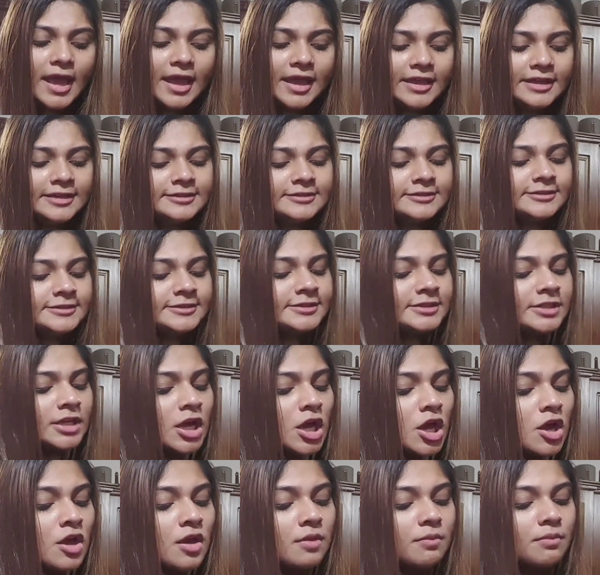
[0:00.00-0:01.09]
And
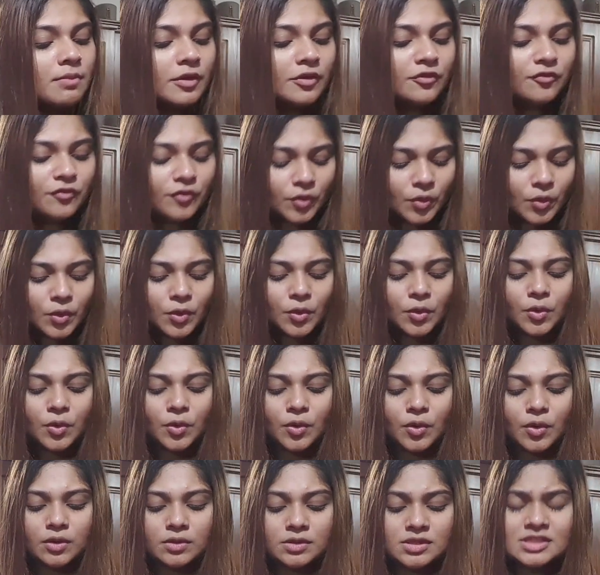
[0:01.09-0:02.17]

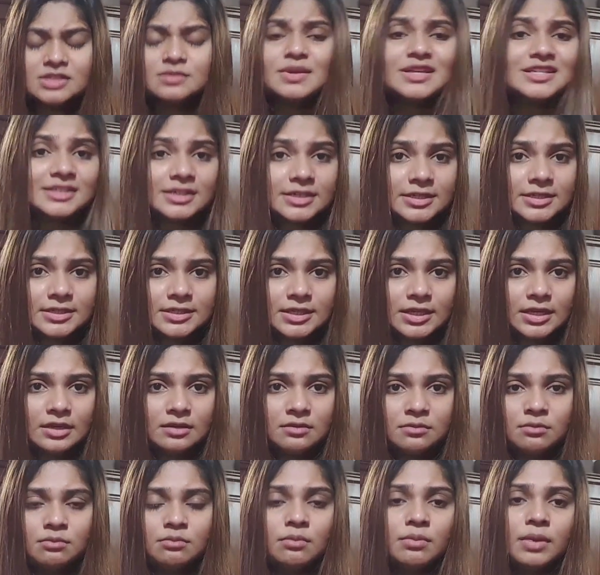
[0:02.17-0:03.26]
before, this is my second
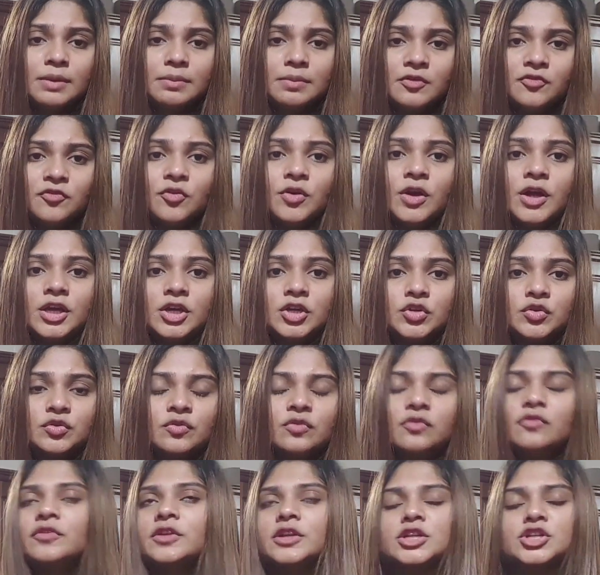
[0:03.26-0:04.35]
game, but before I
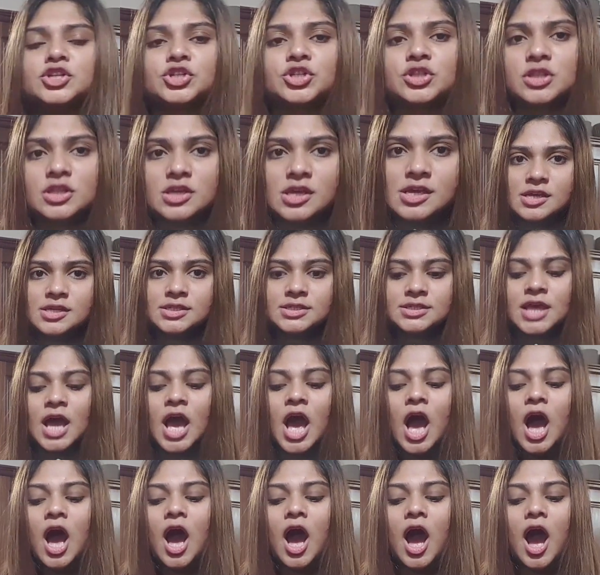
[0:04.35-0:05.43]
could finish this,
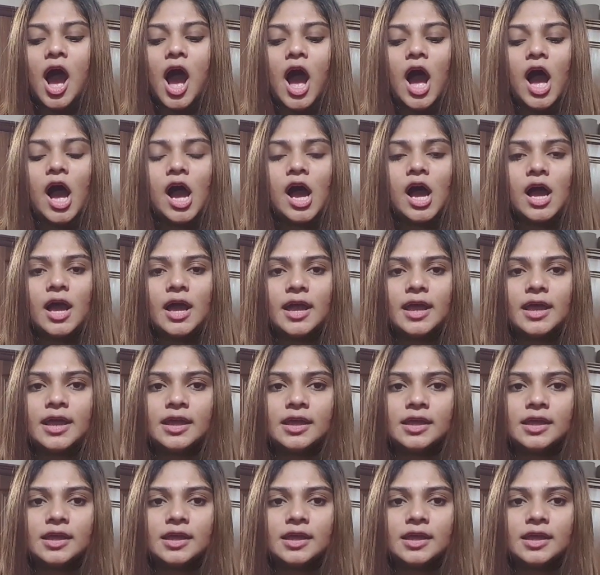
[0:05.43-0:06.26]
I